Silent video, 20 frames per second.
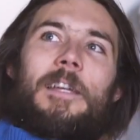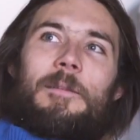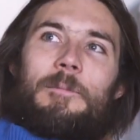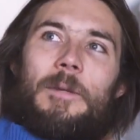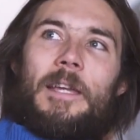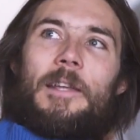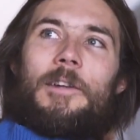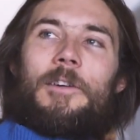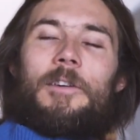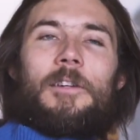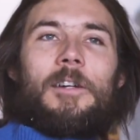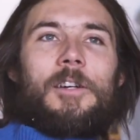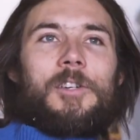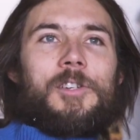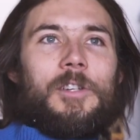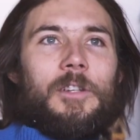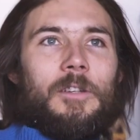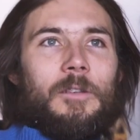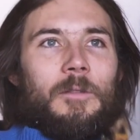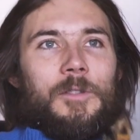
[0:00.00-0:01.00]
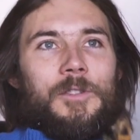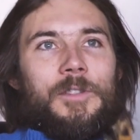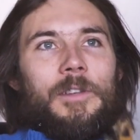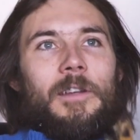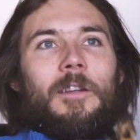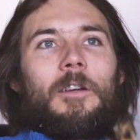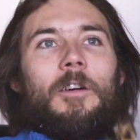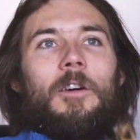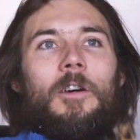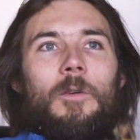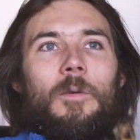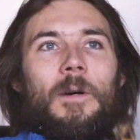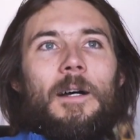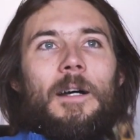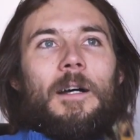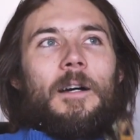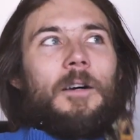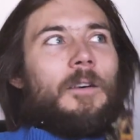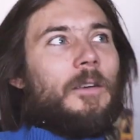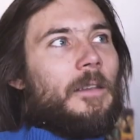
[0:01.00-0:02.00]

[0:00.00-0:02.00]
my introduction. It was like, oh wow,